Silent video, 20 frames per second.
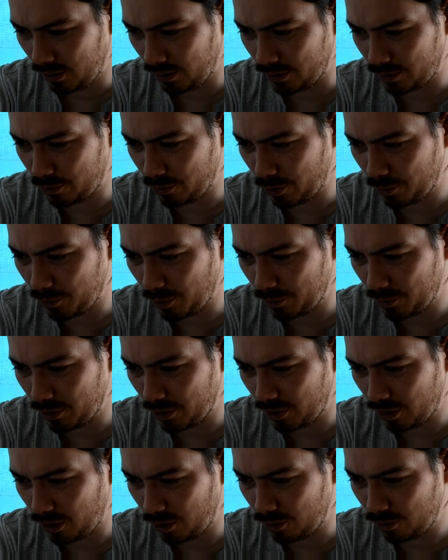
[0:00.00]
I still
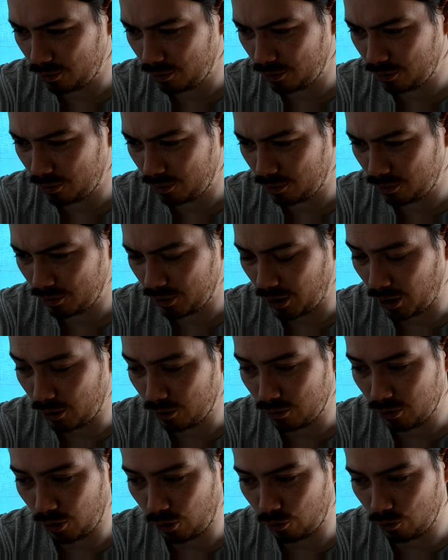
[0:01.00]
remember
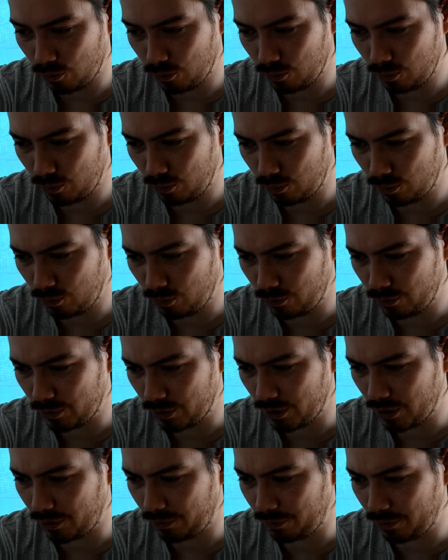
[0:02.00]
how
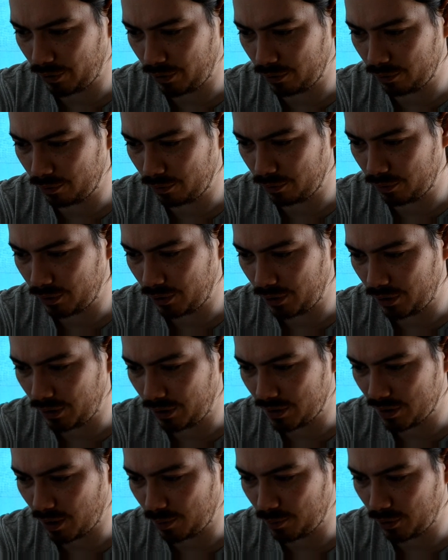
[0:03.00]
moved I felt
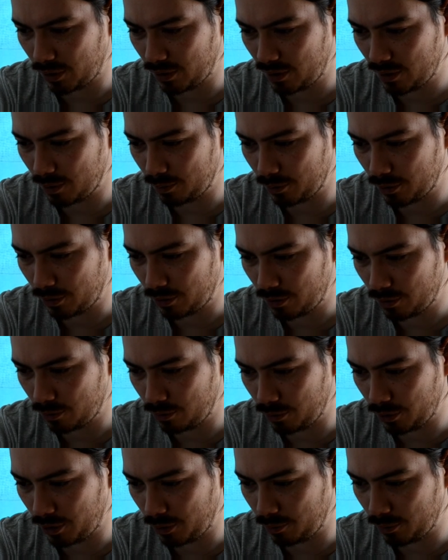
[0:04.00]
eating Saibasama's
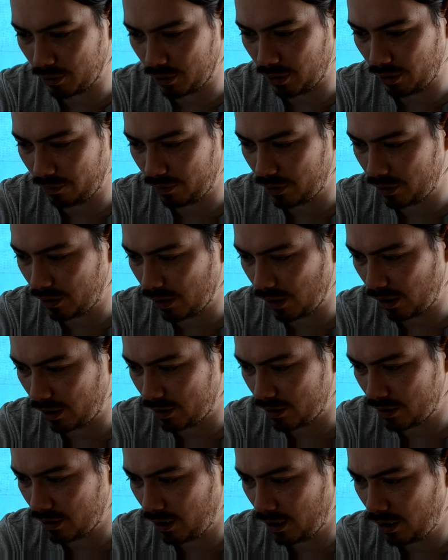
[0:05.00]
cooking, but
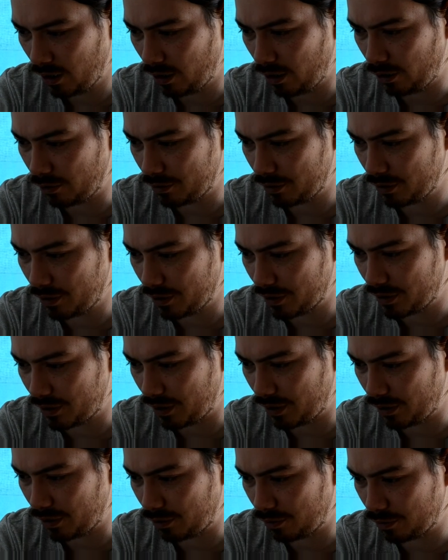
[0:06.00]
nevertheless, I also
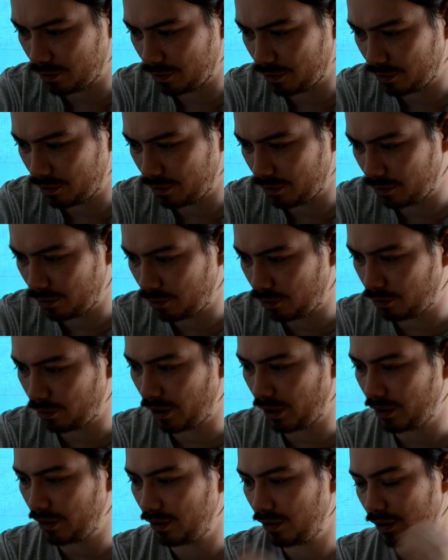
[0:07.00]
understand the
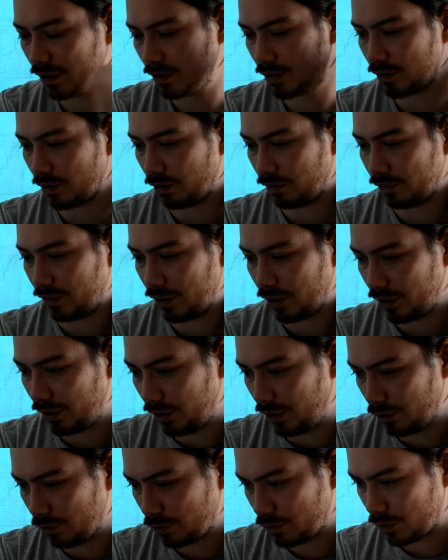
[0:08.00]
correctness of the
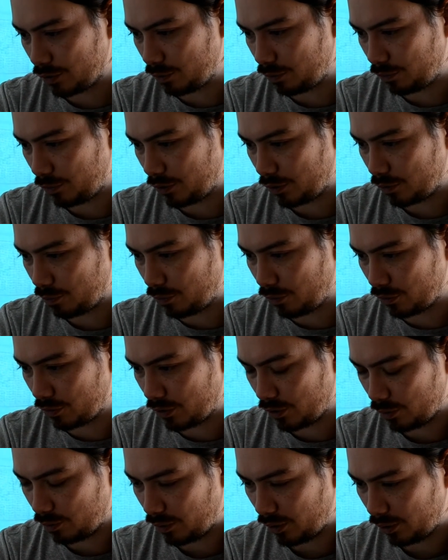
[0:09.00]
ideals
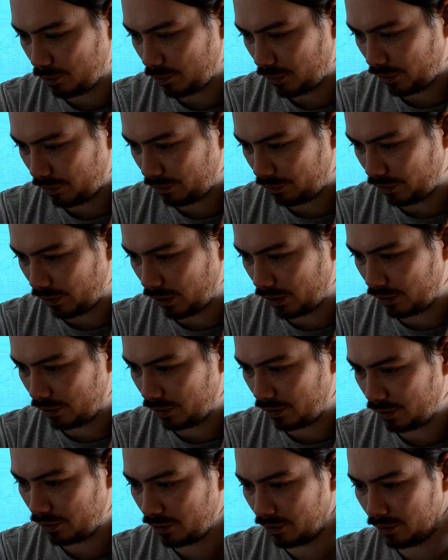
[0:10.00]
exposed by my father.